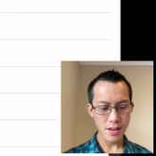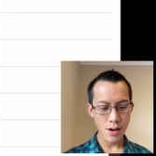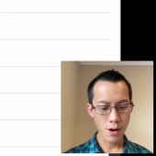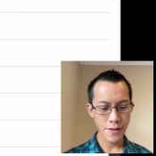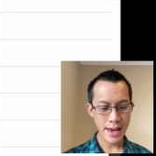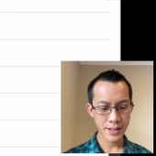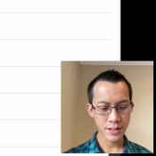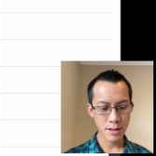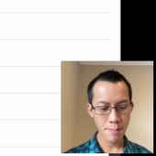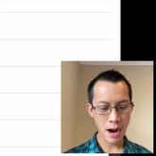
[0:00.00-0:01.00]
of x
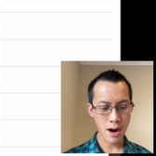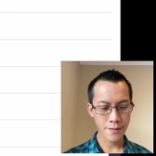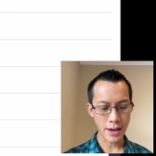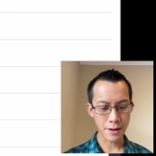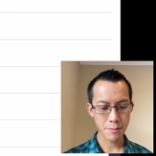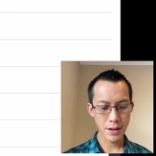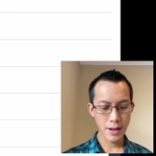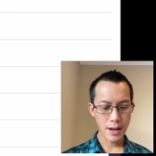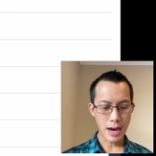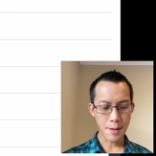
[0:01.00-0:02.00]
to the power of n
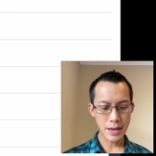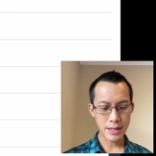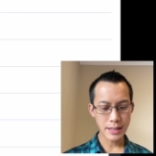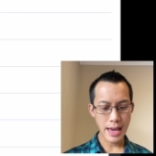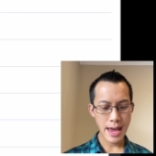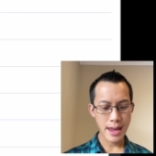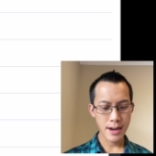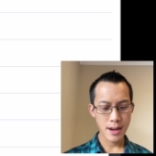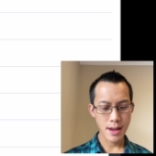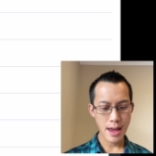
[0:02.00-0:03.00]
um, is
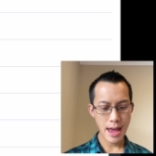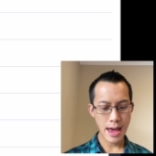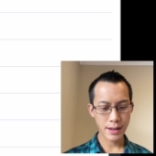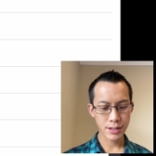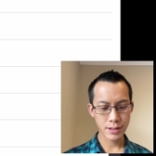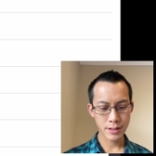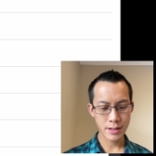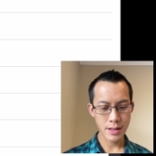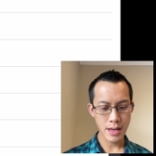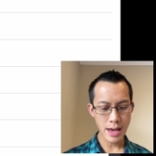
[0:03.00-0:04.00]
nx
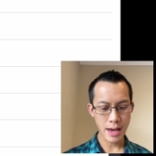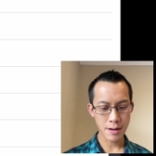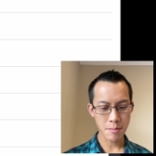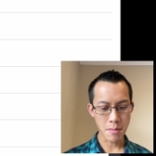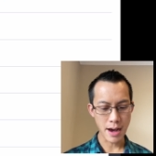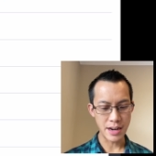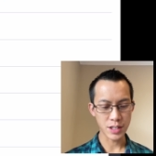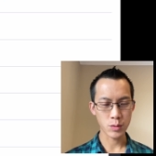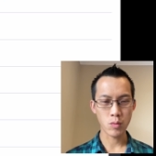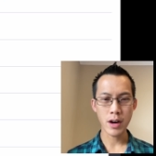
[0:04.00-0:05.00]
to the n
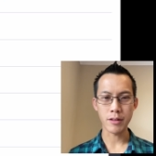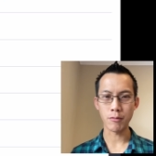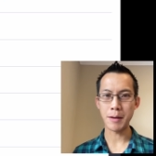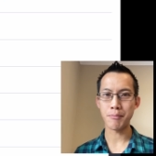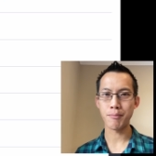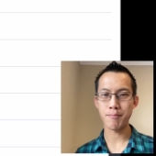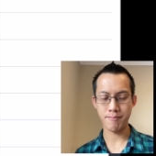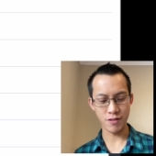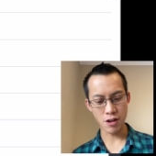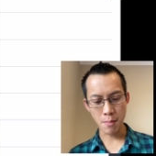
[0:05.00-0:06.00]
minus 1. We
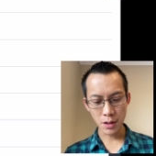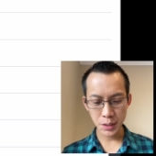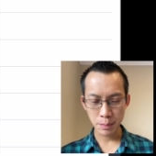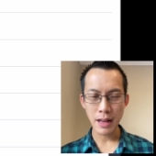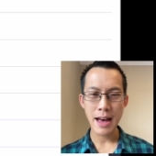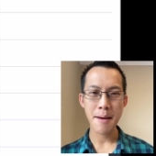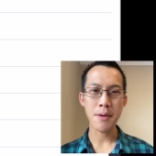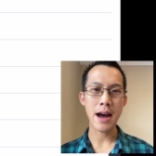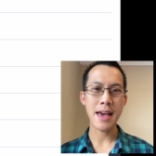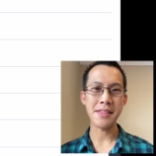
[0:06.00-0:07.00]
you know, multiply
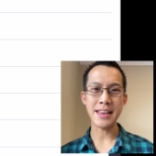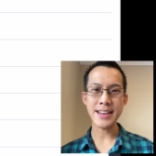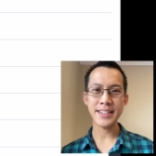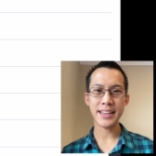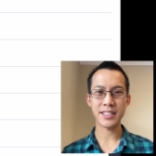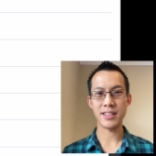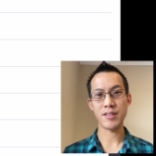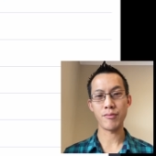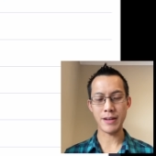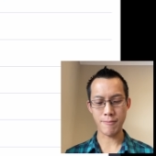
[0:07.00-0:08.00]
by the index and
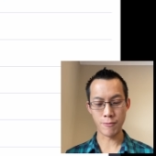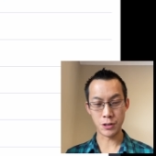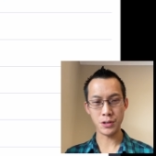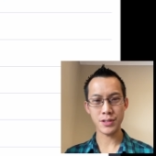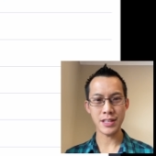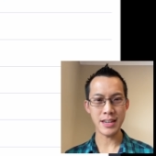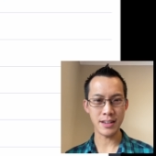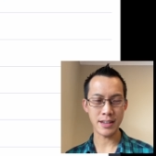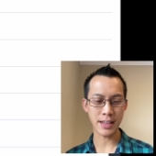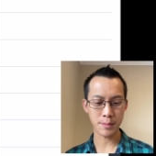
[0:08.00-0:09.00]
then we reduce the
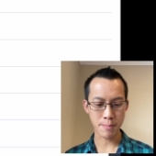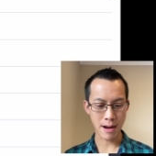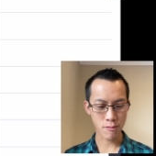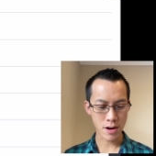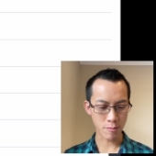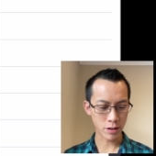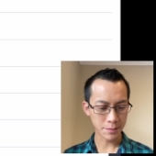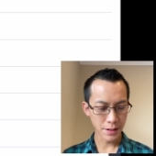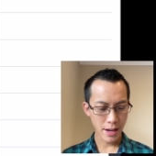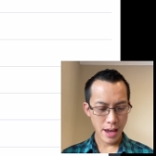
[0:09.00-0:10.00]
index by 1.
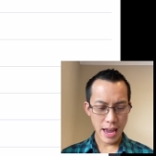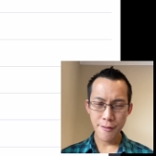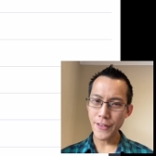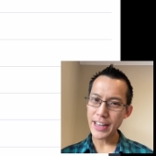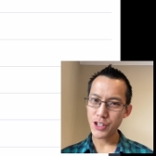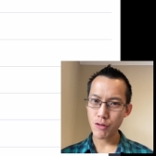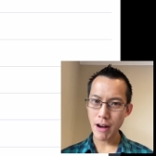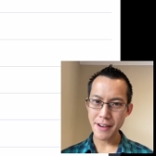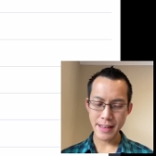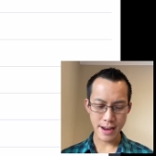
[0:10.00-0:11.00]
Well, if I
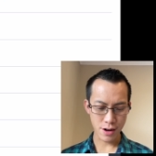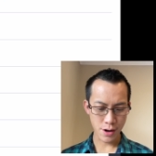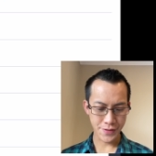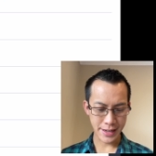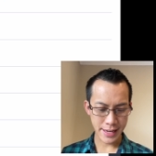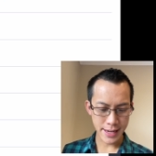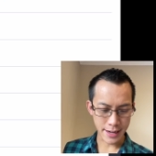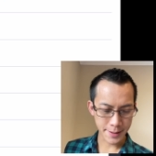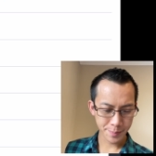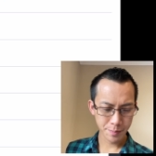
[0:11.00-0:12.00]
tried that over
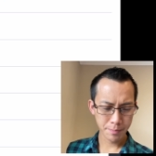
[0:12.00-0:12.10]
here,